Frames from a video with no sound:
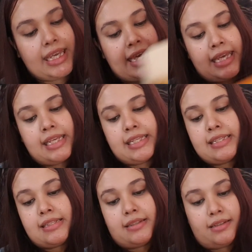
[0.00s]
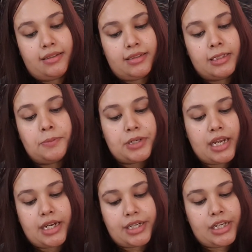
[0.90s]
is The
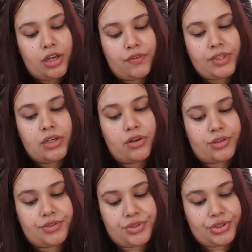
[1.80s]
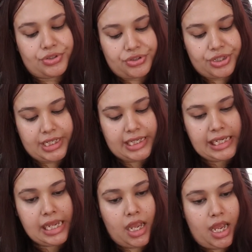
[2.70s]
Priory of the Orange
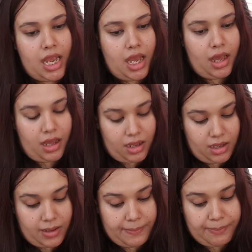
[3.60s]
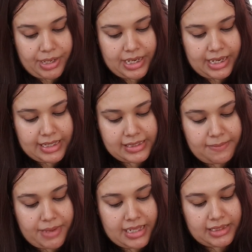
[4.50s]
Tree by
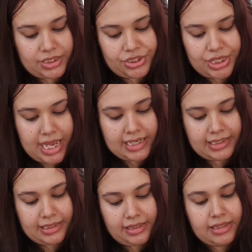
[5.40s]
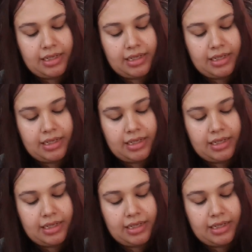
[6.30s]
Samantha Shannon.